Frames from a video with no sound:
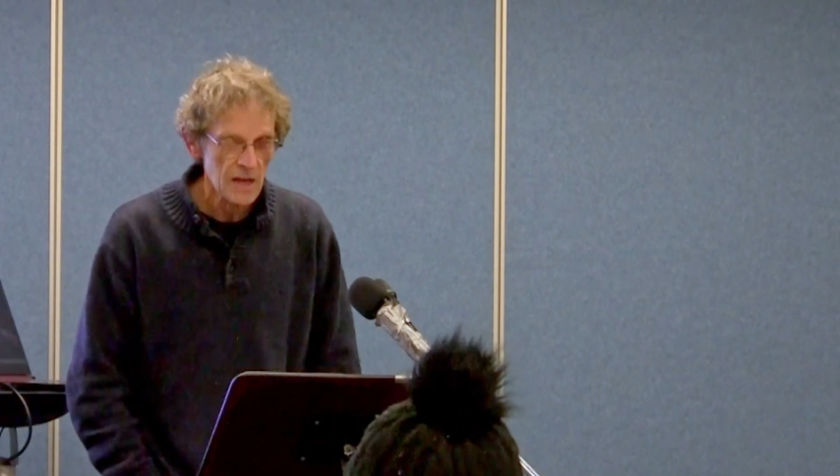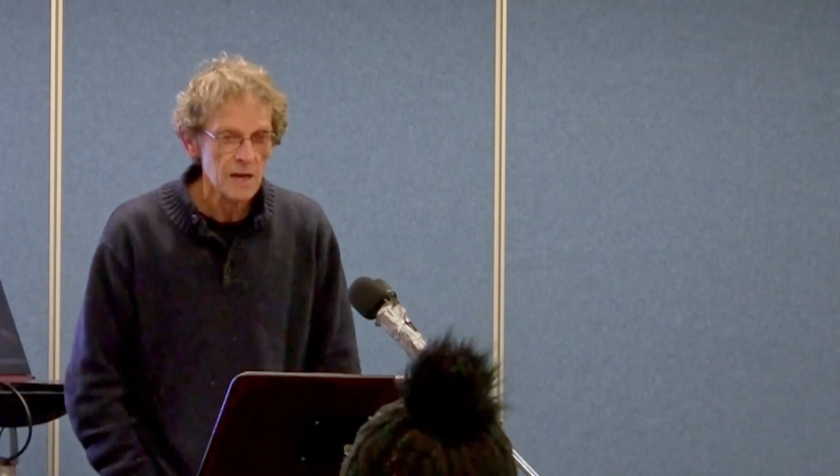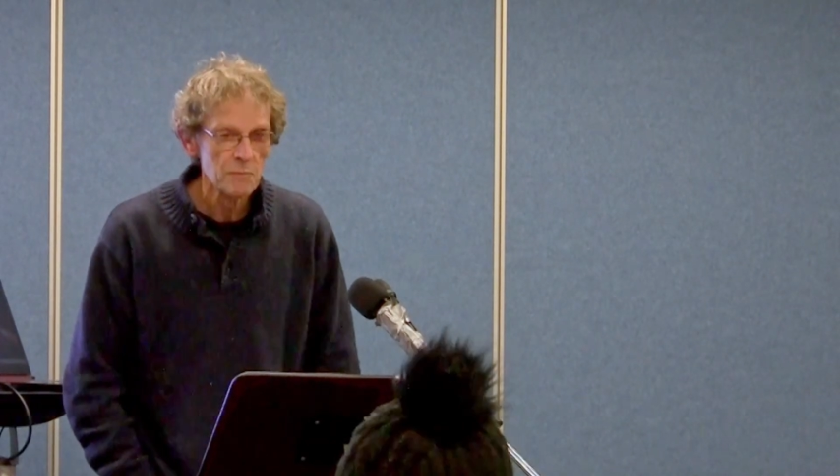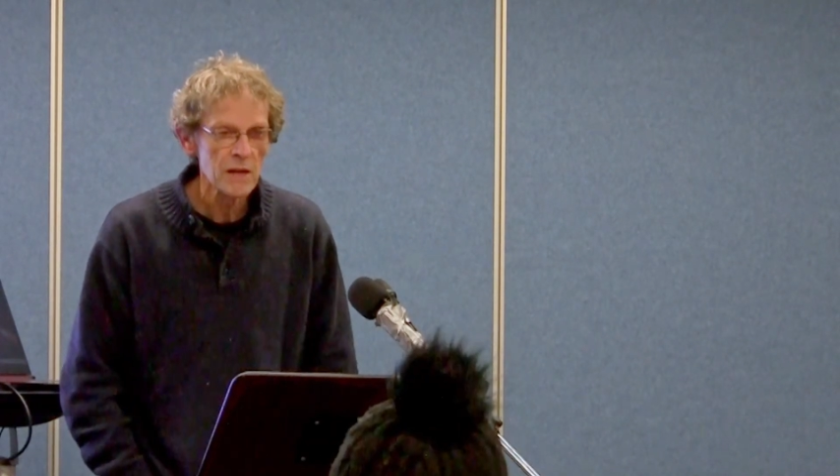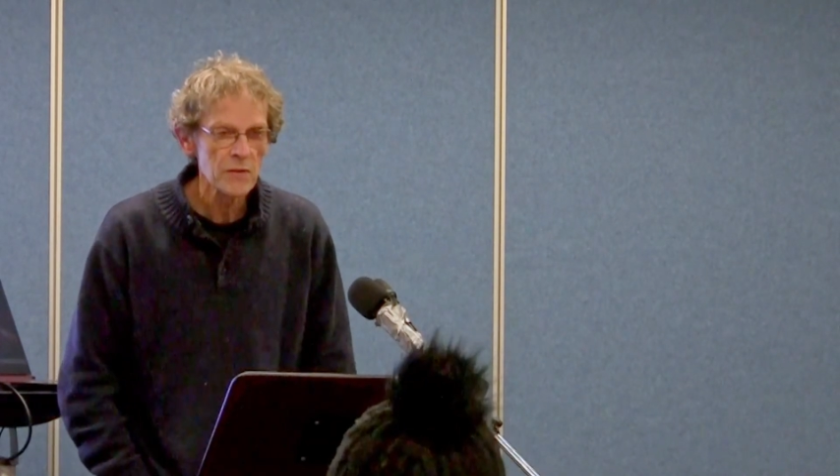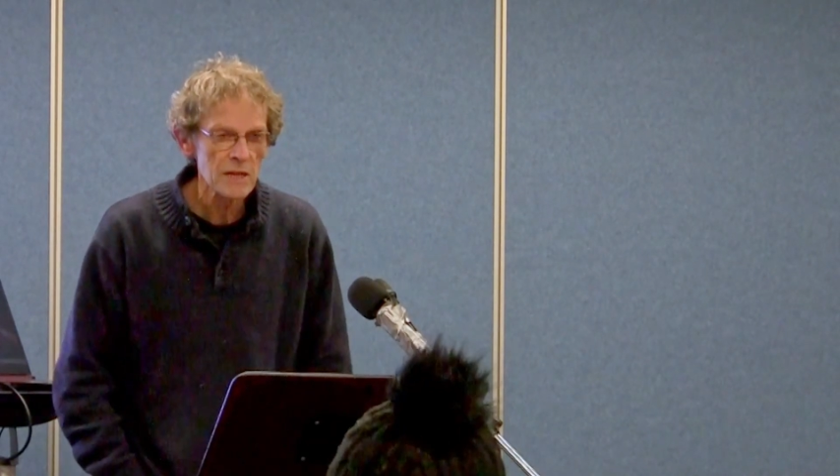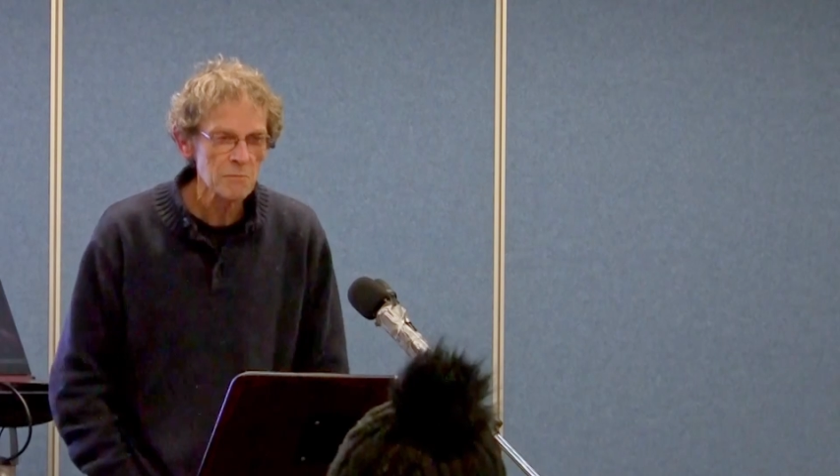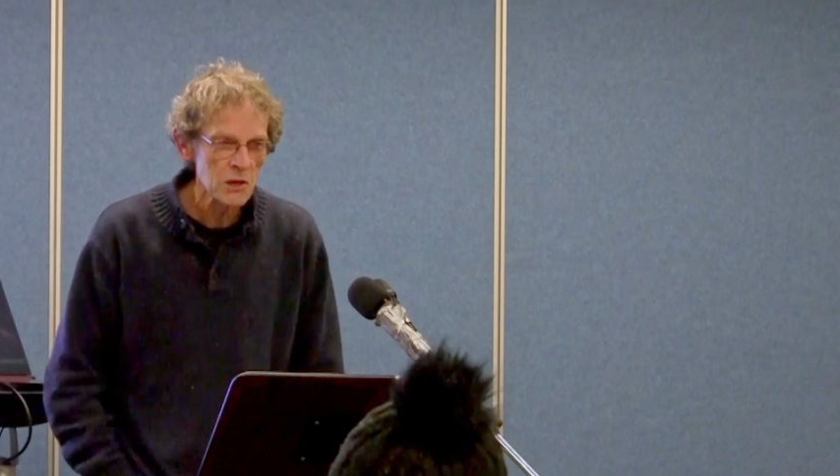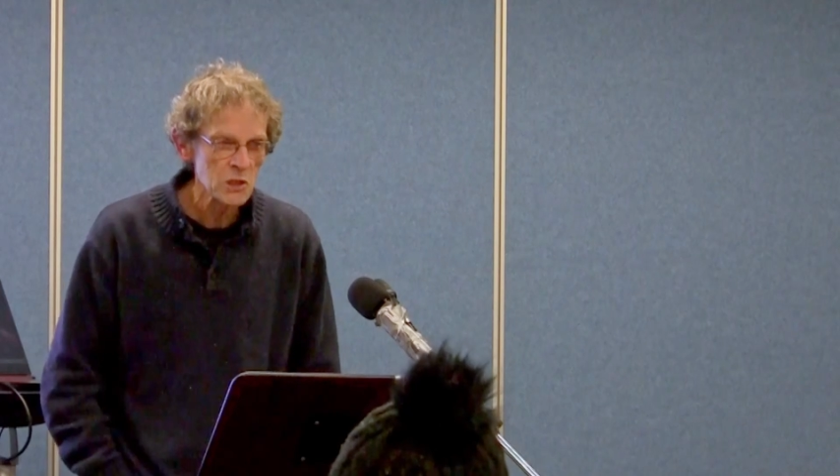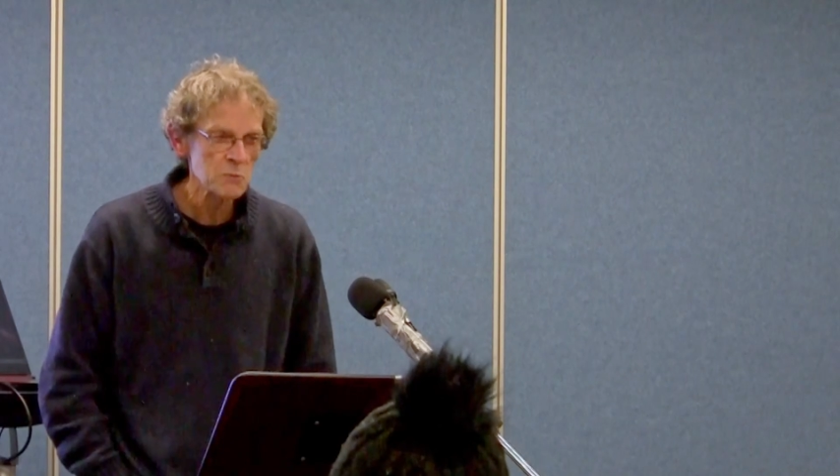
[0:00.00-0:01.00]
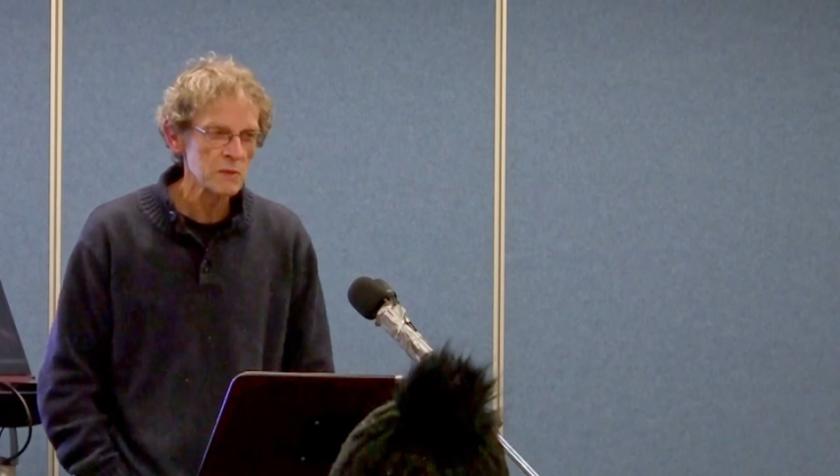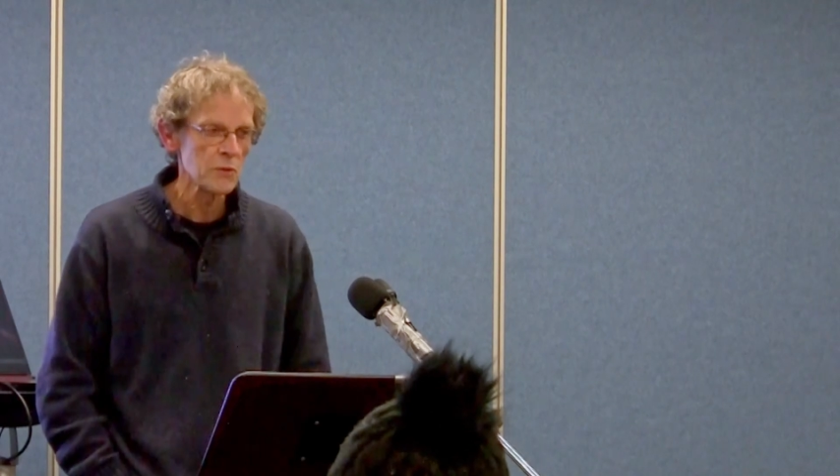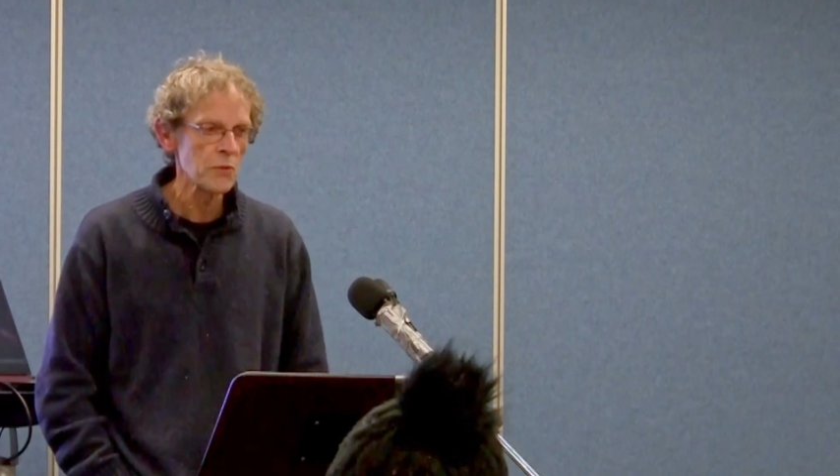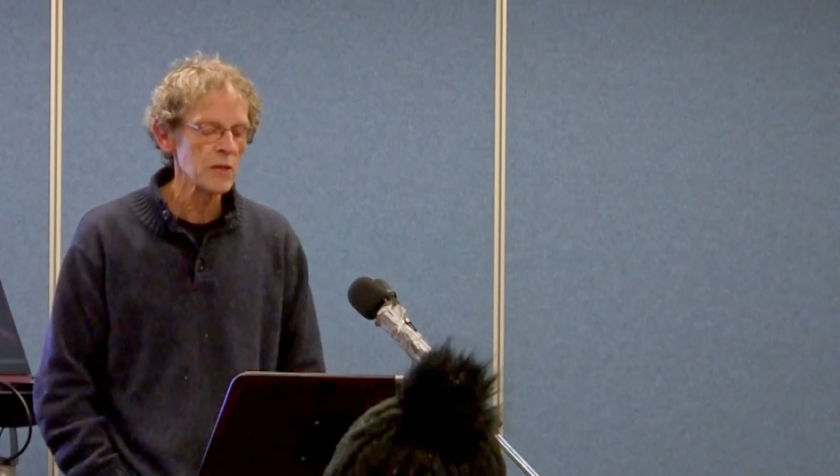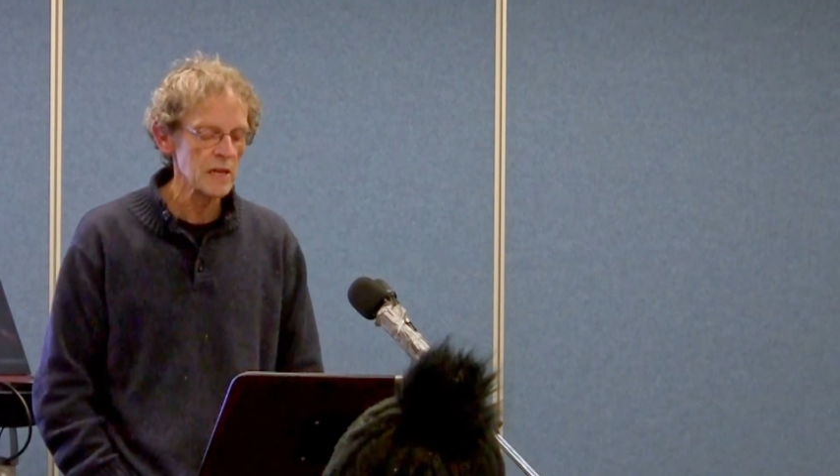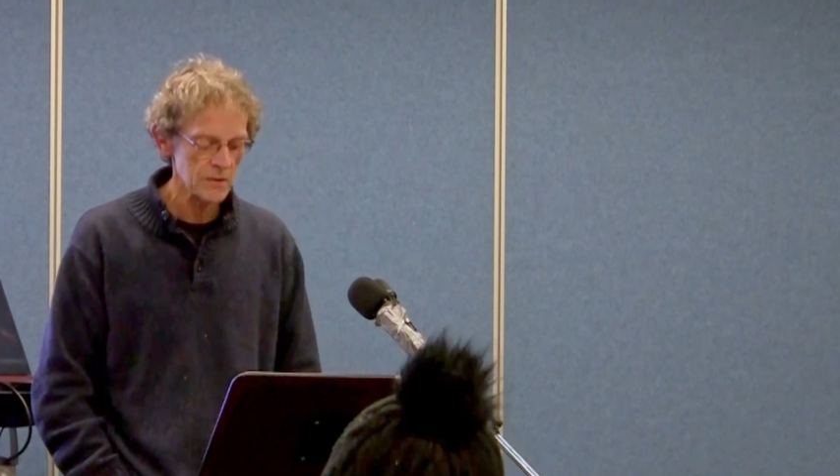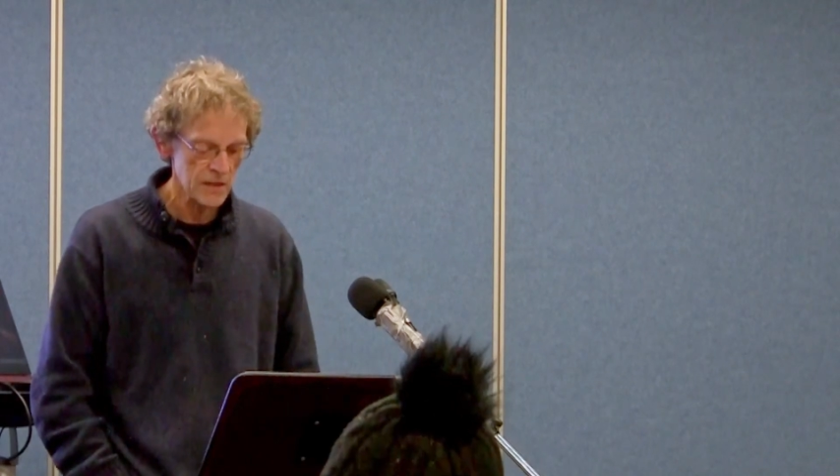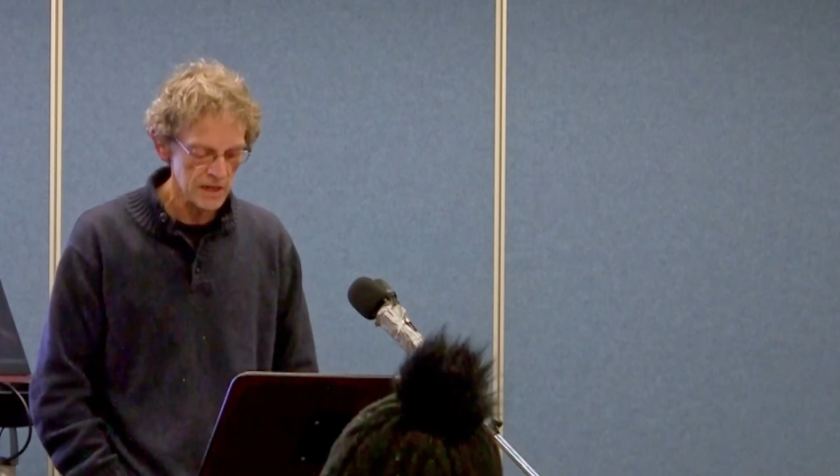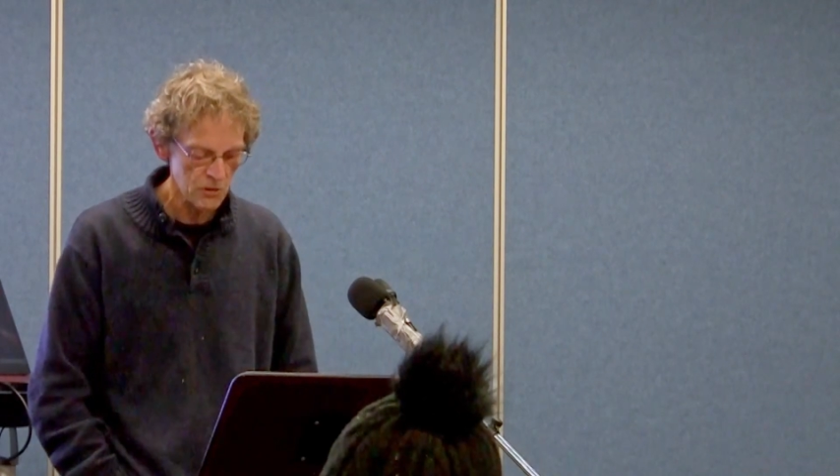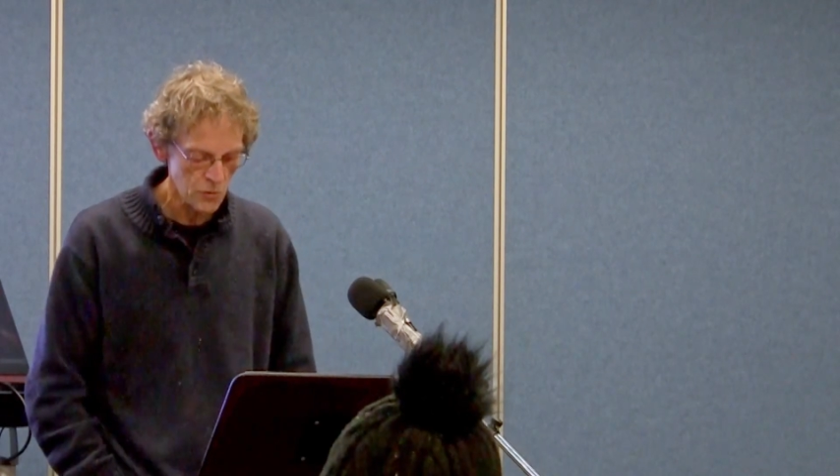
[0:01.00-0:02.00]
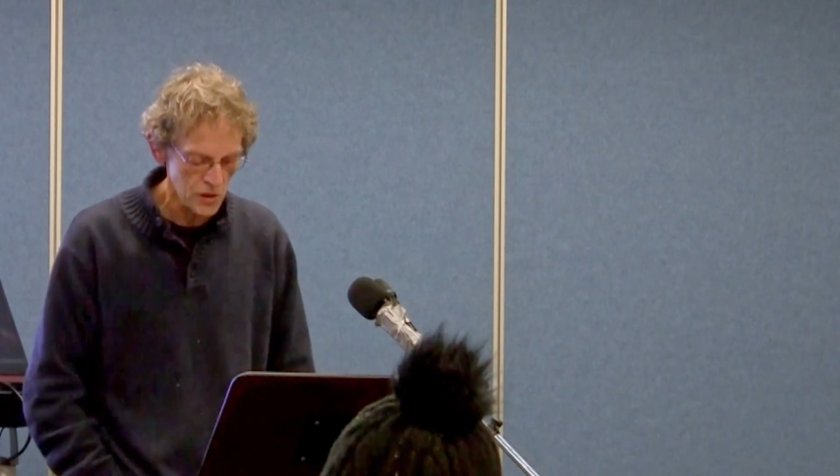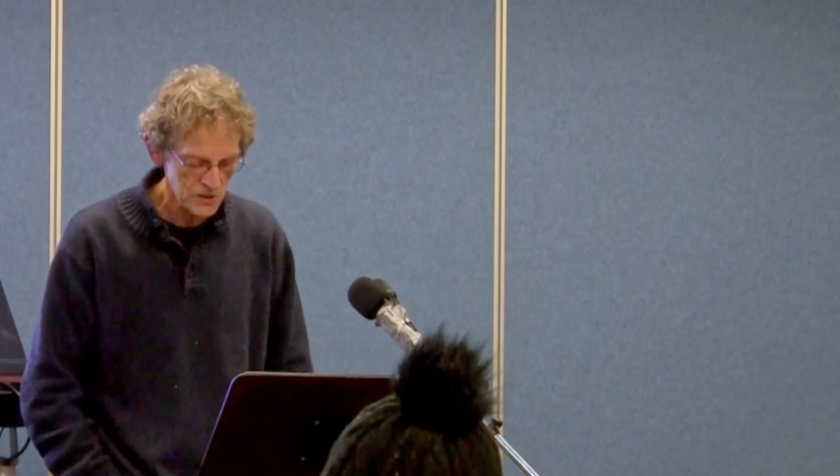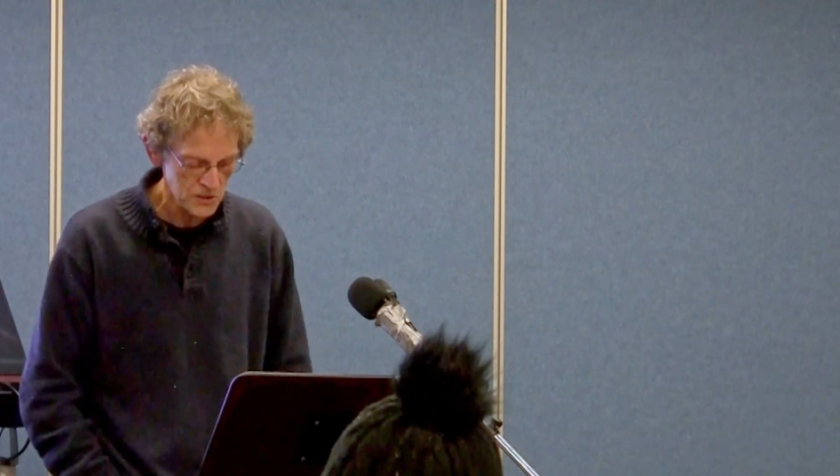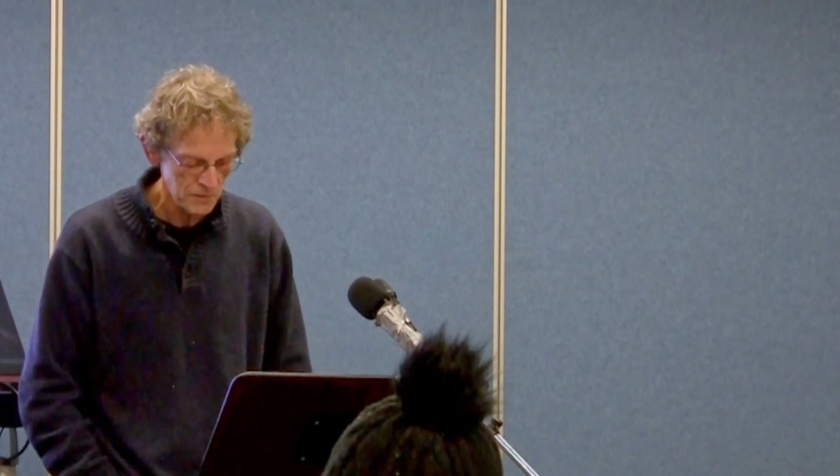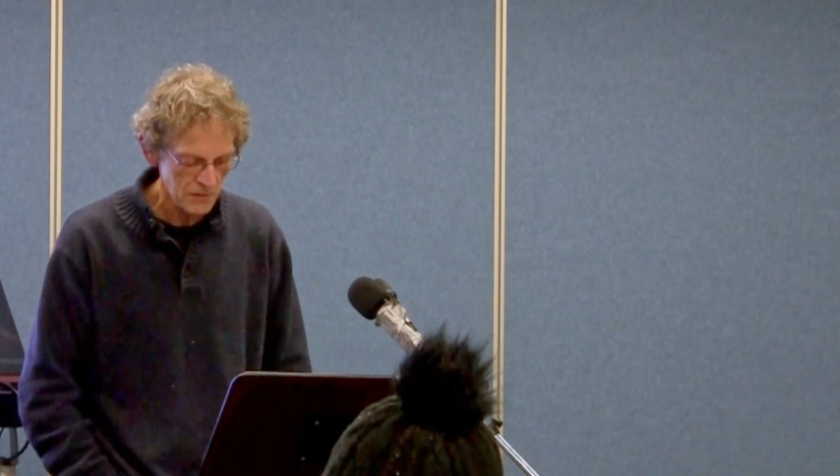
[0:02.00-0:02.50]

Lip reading: but I think most people think that it was